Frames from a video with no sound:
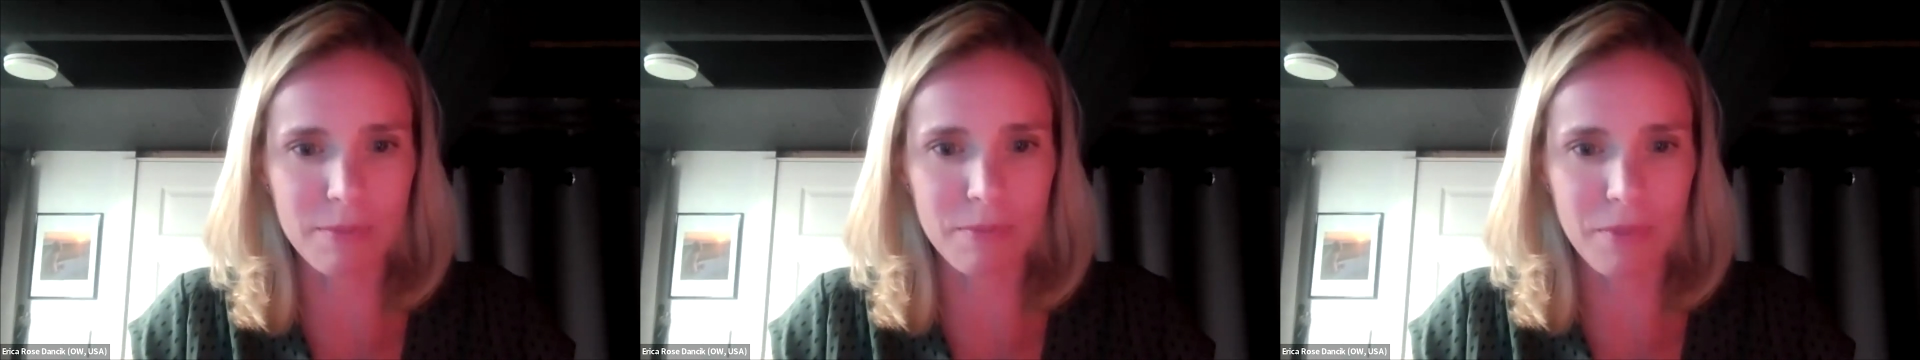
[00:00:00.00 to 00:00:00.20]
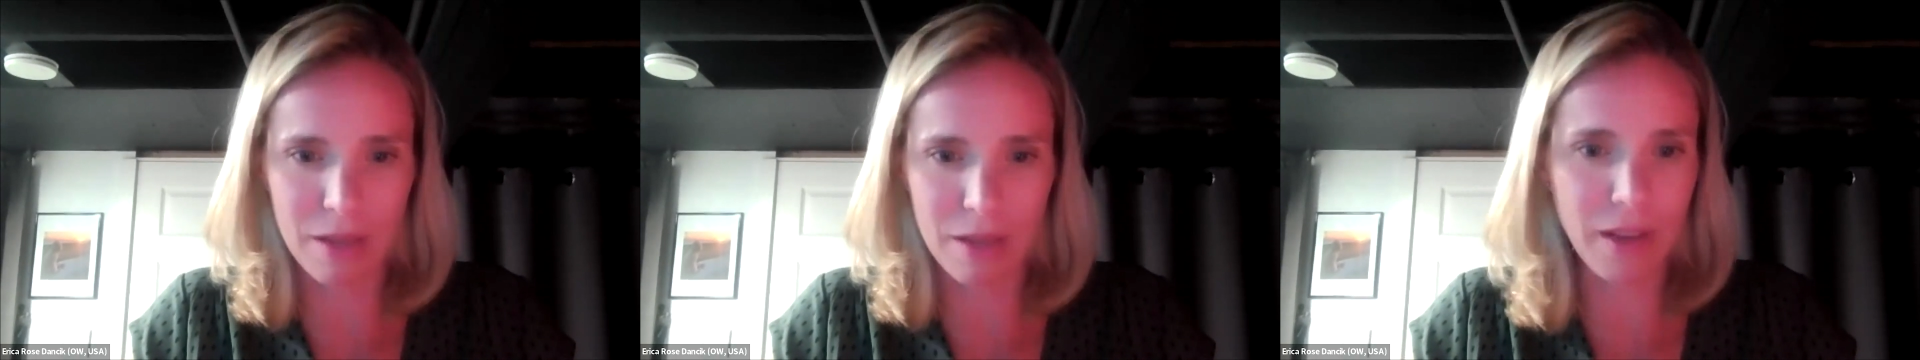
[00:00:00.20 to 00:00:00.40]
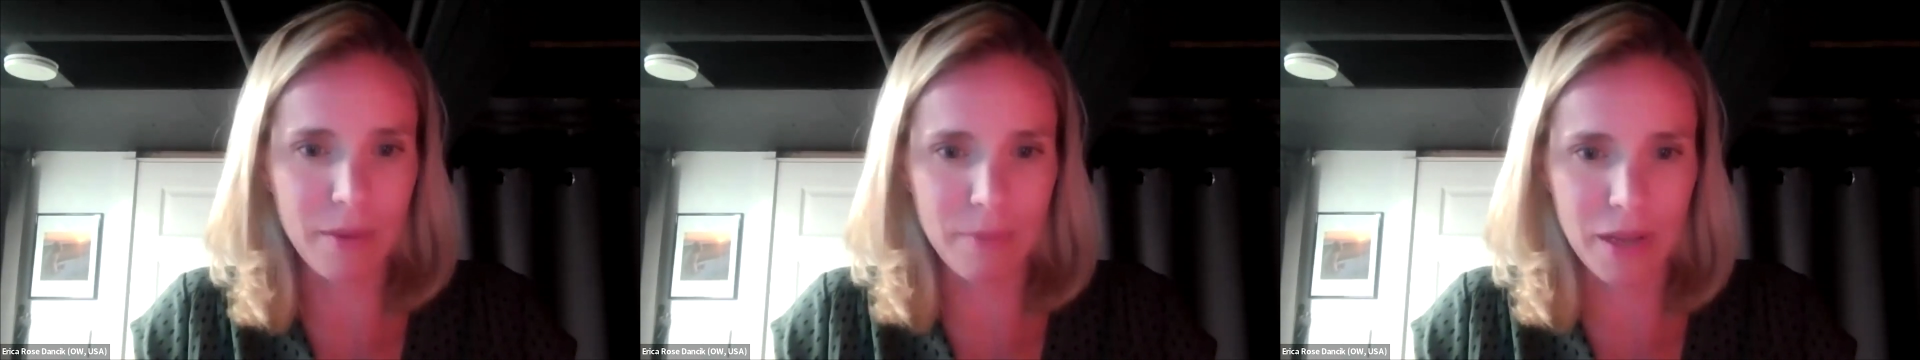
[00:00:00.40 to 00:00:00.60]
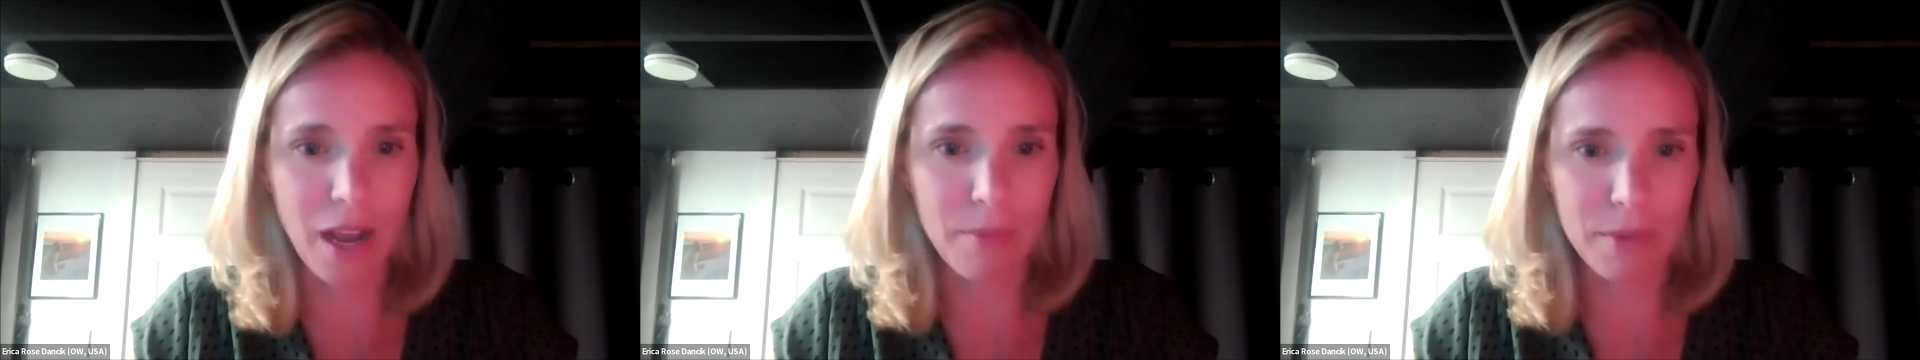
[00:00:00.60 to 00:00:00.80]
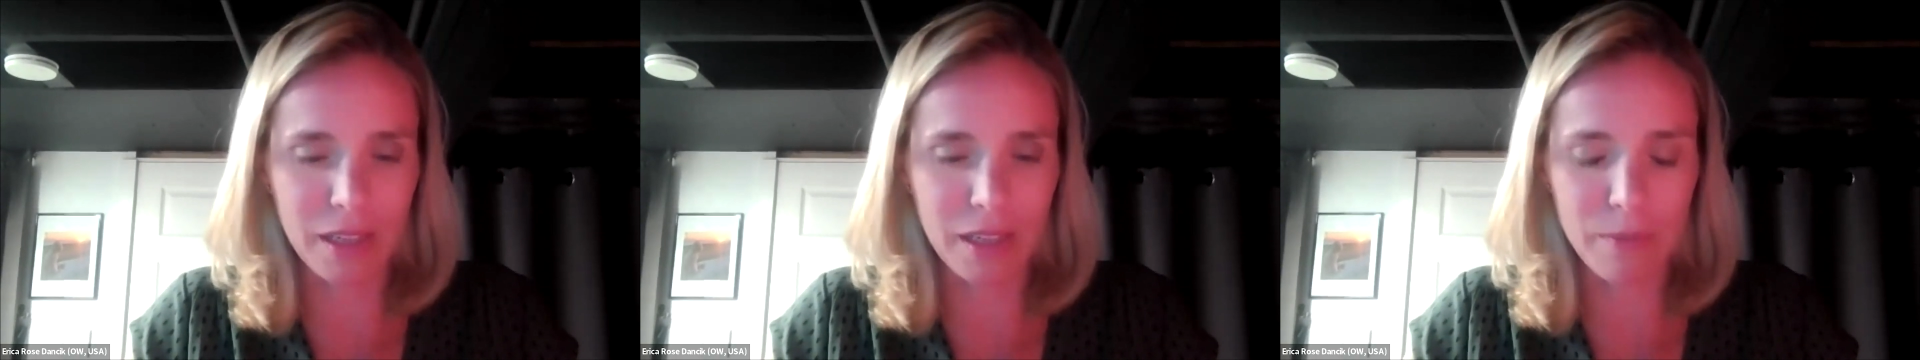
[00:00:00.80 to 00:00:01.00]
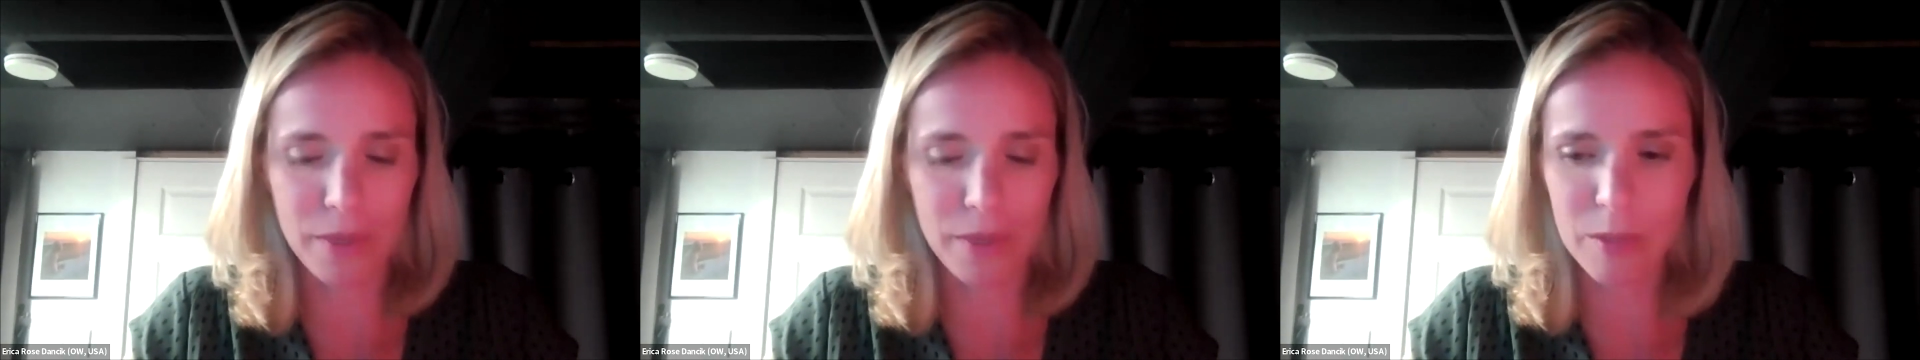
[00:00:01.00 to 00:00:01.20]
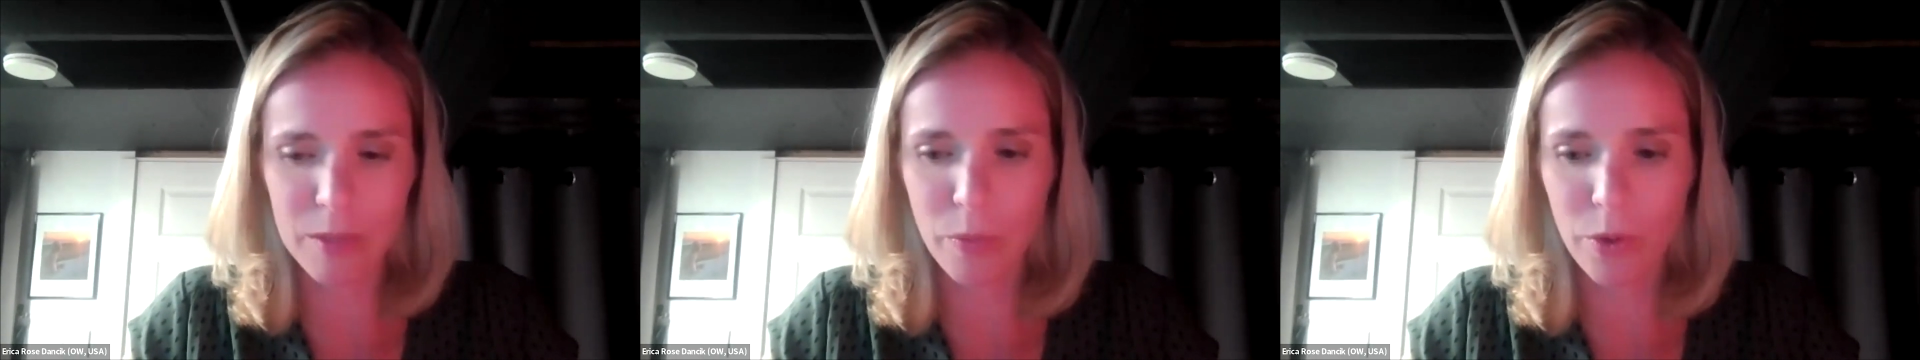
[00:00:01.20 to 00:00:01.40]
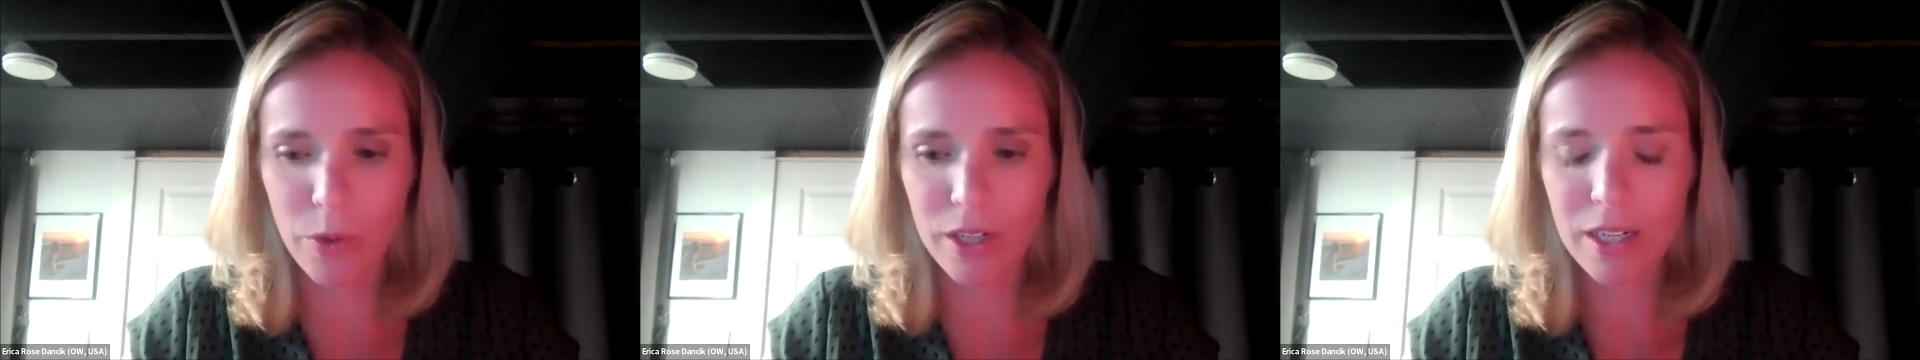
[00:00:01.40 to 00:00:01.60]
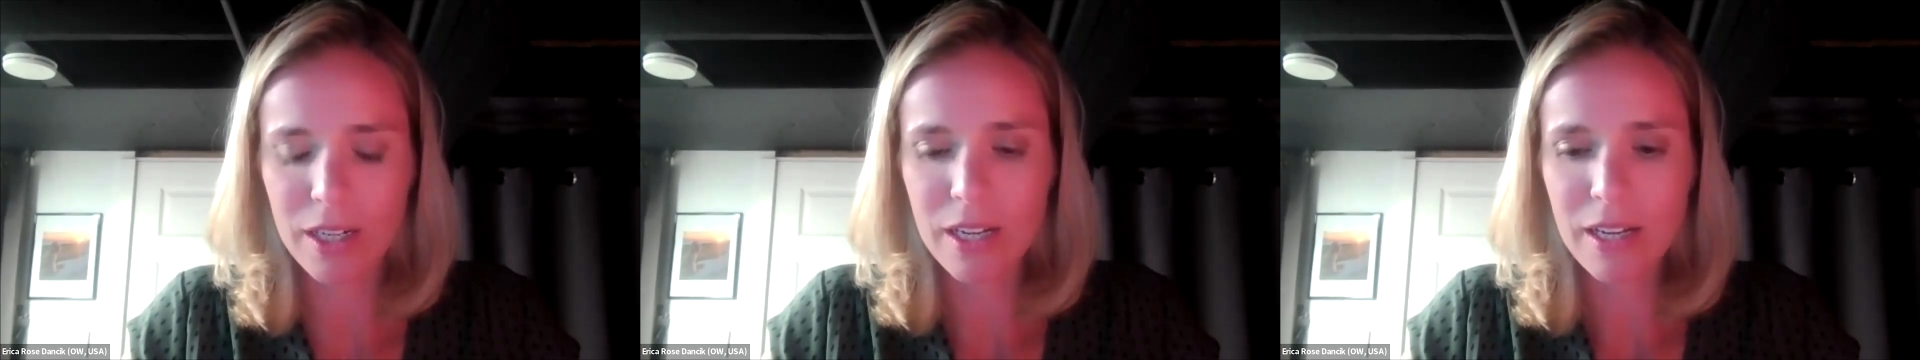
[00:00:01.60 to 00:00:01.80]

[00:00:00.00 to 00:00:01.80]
it had become an Olympic sport.